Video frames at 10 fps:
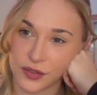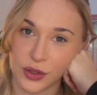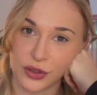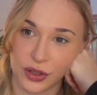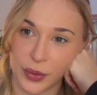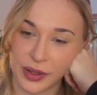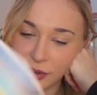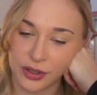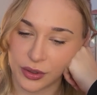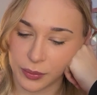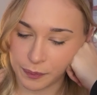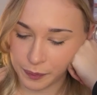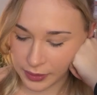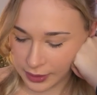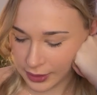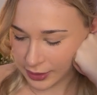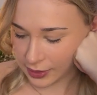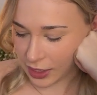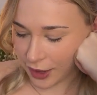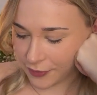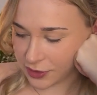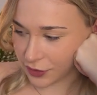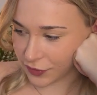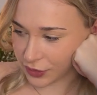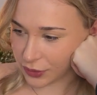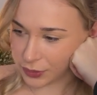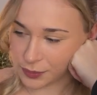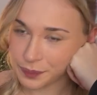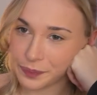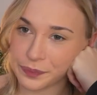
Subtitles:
for you to go into. Others of you,